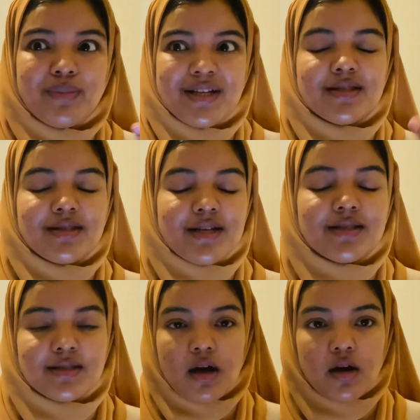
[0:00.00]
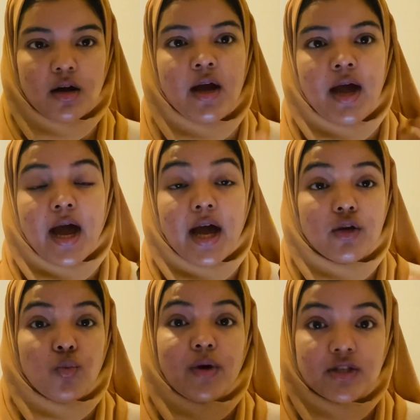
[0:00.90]
please stay stuck
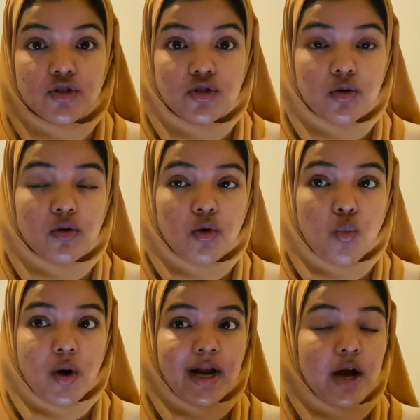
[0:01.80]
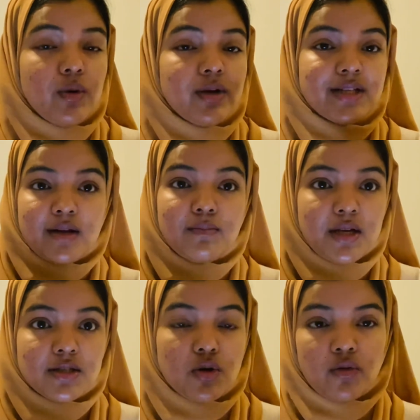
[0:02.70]
and waste your 1 hour 10
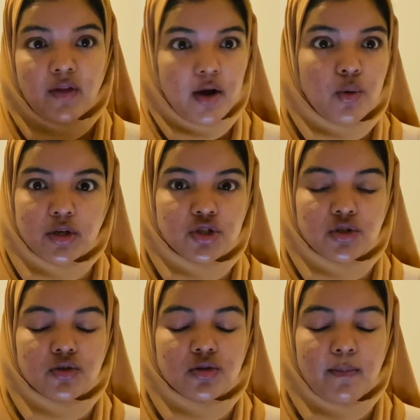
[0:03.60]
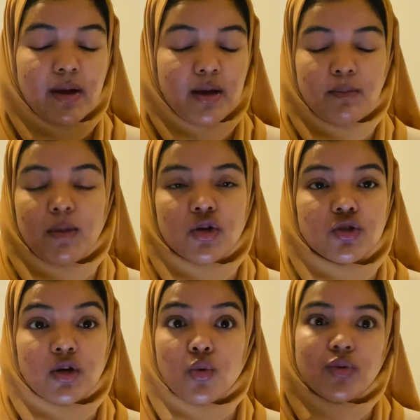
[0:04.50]
minutes on that question, because
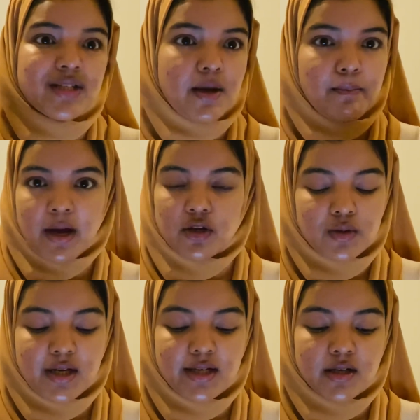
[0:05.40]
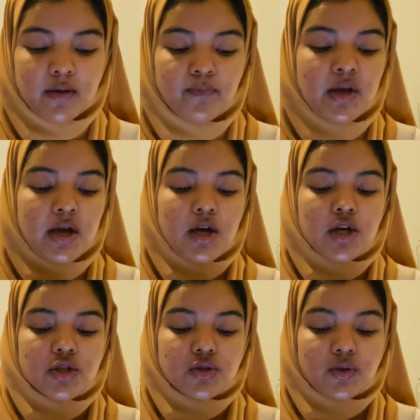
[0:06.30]
you can always come back to it later.
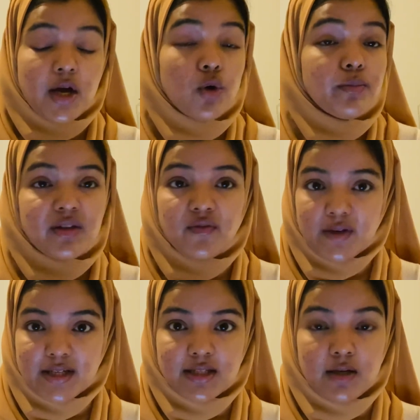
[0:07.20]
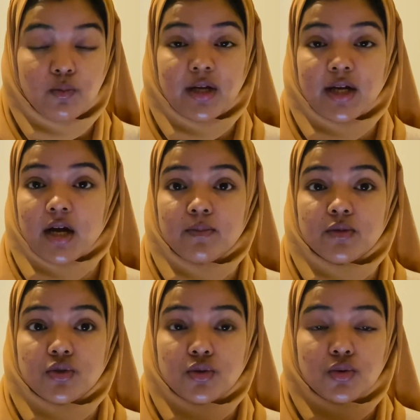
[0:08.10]
So that will be the first tip when it comes
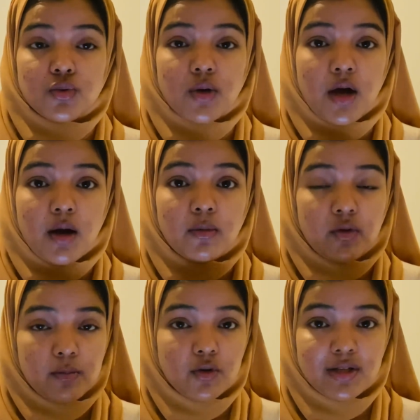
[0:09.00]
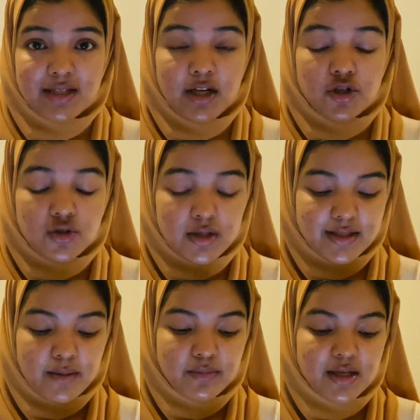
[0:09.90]
to criminal litigation
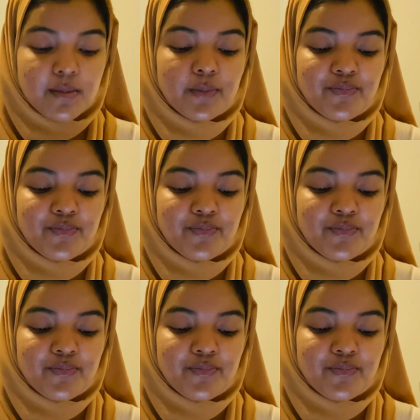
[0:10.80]
exam tip.